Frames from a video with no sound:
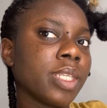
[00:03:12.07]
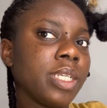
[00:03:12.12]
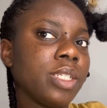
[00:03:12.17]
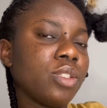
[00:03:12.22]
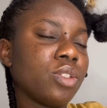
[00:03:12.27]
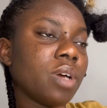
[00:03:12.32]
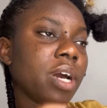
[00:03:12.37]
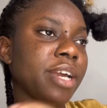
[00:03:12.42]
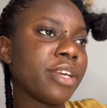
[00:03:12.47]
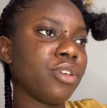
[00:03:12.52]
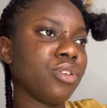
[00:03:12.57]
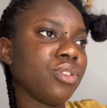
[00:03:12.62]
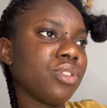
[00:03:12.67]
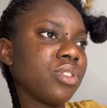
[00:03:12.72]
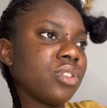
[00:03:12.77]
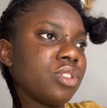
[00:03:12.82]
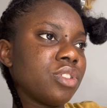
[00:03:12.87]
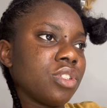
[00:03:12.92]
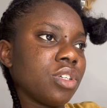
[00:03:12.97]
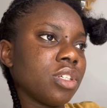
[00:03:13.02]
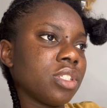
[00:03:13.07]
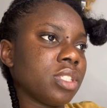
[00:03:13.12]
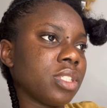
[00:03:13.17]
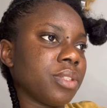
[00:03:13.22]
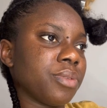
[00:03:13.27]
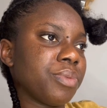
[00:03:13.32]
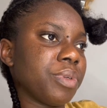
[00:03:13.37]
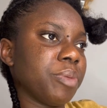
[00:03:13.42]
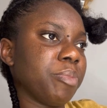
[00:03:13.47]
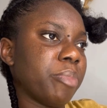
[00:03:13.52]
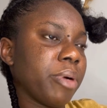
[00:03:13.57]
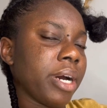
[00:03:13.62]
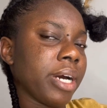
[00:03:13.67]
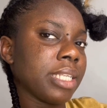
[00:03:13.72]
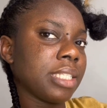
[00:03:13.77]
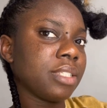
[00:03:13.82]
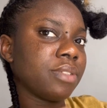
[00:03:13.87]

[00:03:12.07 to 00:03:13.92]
So I used just 3 parts.